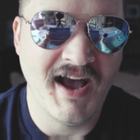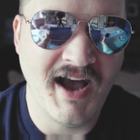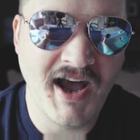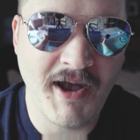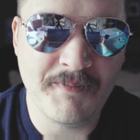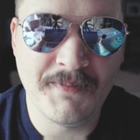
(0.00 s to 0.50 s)

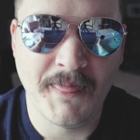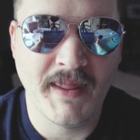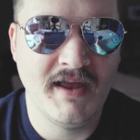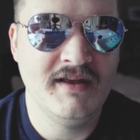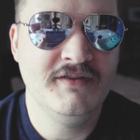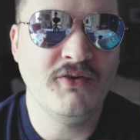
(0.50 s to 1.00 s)
Um,
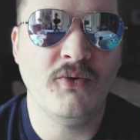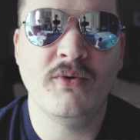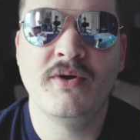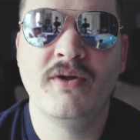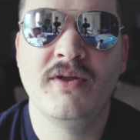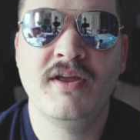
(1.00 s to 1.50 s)
so
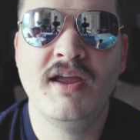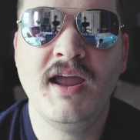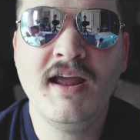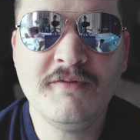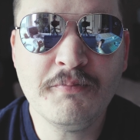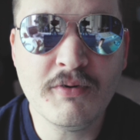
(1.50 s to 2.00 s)

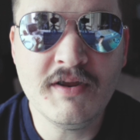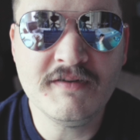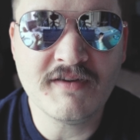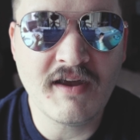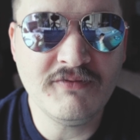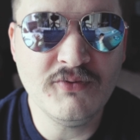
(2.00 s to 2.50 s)
it's pretty
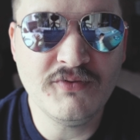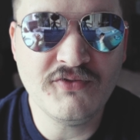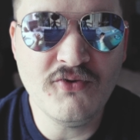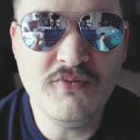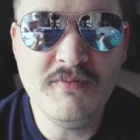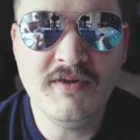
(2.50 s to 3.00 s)
safe to
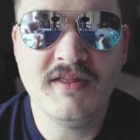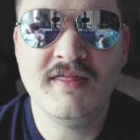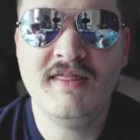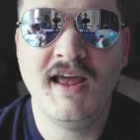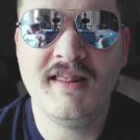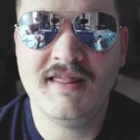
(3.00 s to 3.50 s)
assume
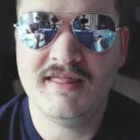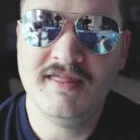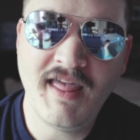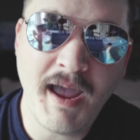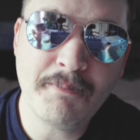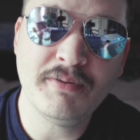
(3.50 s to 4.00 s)
that
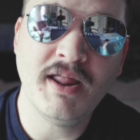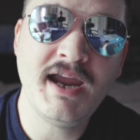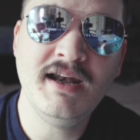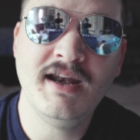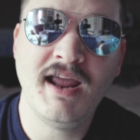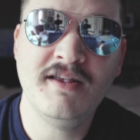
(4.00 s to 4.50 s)
that
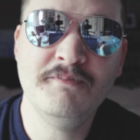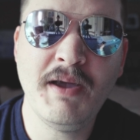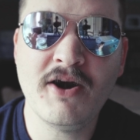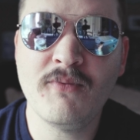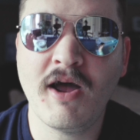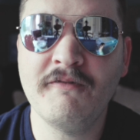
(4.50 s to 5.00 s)
plate has
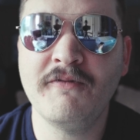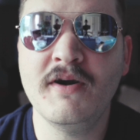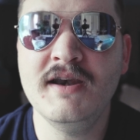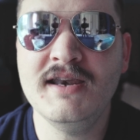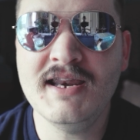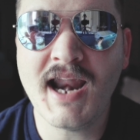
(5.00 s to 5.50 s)
been around for
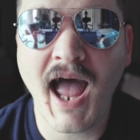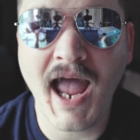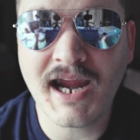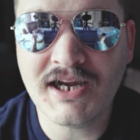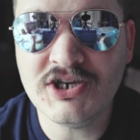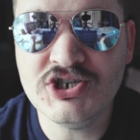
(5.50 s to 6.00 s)

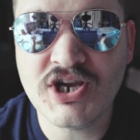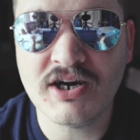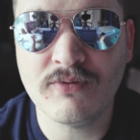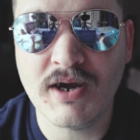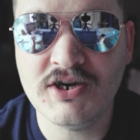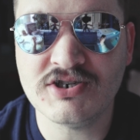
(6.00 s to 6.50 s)
nine
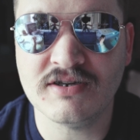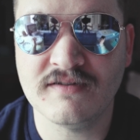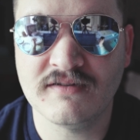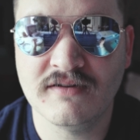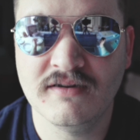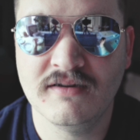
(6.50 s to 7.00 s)

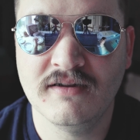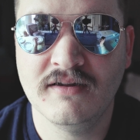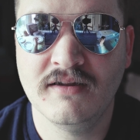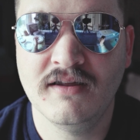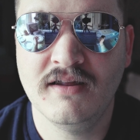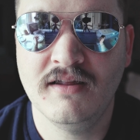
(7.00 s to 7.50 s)
generations.
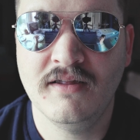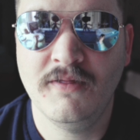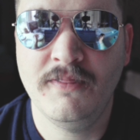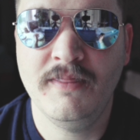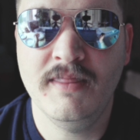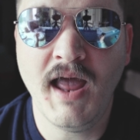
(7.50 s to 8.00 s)

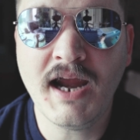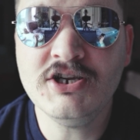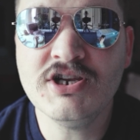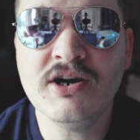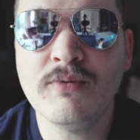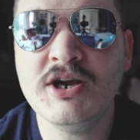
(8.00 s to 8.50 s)

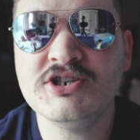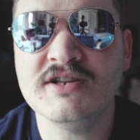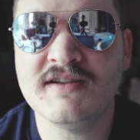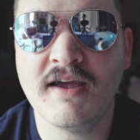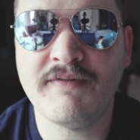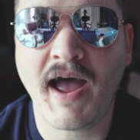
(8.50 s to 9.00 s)
Nine
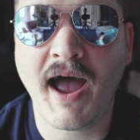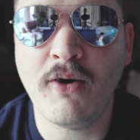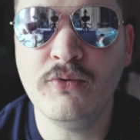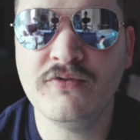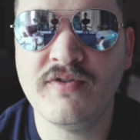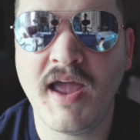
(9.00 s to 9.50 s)
generations have
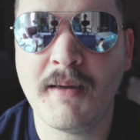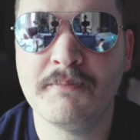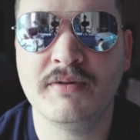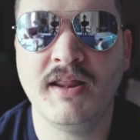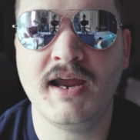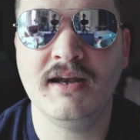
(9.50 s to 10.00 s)
housed
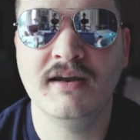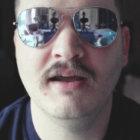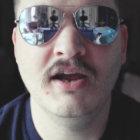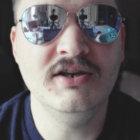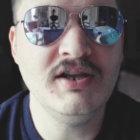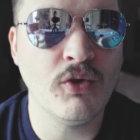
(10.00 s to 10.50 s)
that plate
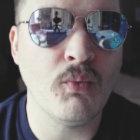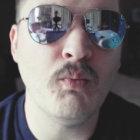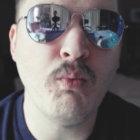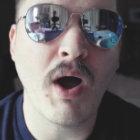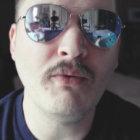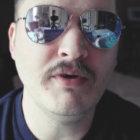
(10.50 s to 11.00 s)
until it
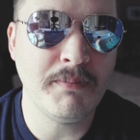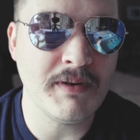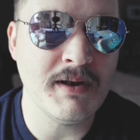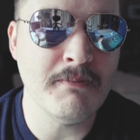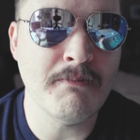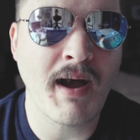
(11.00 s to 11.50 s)
wound up
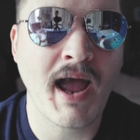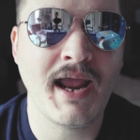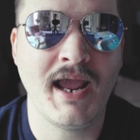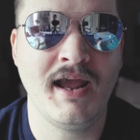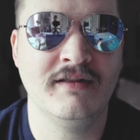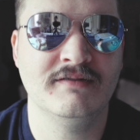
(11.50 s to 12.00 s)
in my
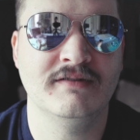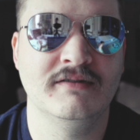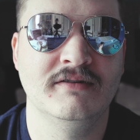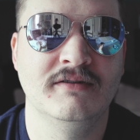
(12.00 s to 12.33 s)
hands.